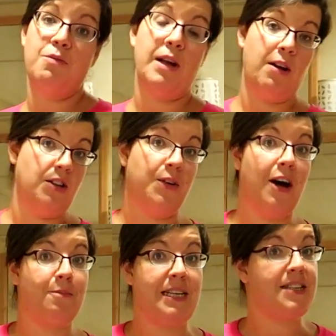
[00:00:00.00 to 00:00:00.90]
we all know
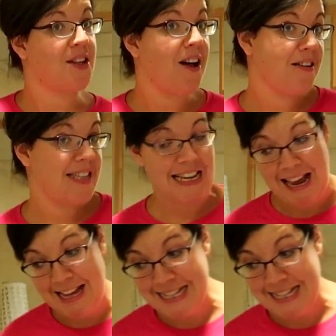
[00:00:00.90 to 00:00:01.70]
how many socks he has.